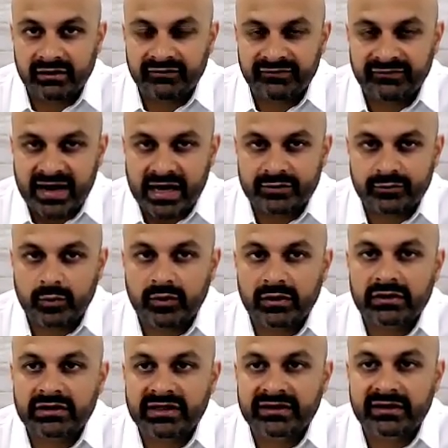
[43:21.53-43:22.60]
In fact, what we're
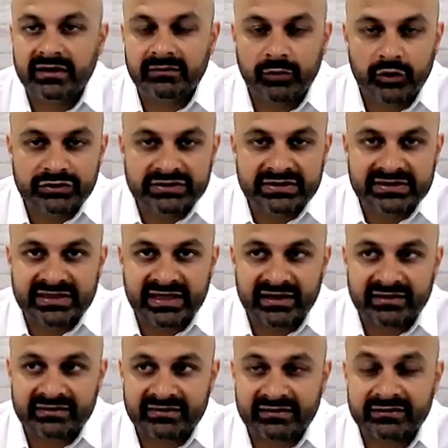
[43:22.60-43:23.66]
looking in most of these
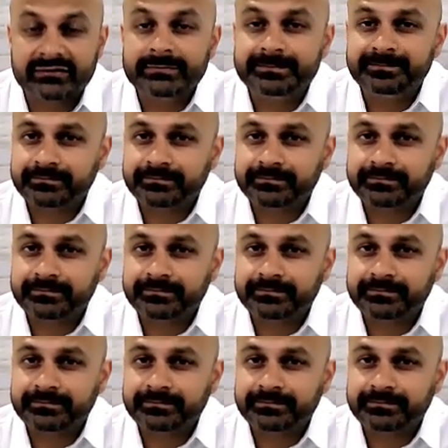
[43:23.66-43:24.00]
cases